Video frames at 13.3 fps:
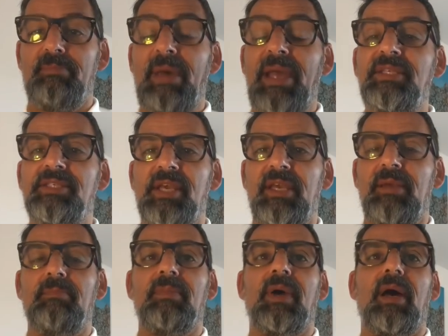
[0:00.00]
made to
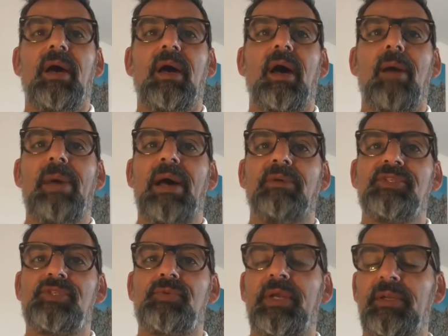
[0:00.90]
him
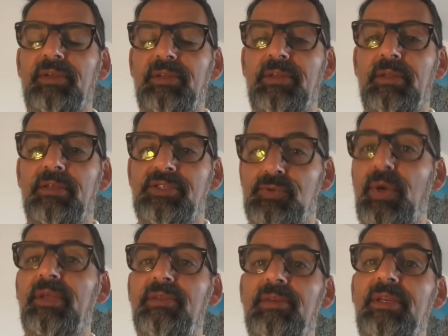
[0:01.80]
about
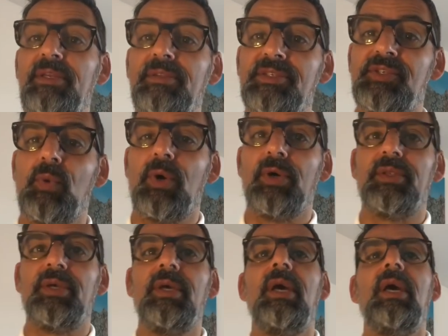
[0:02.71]
strengthening the
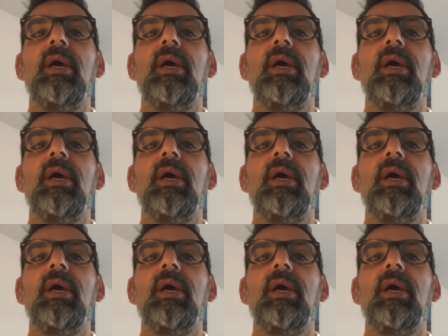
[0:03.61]
squad.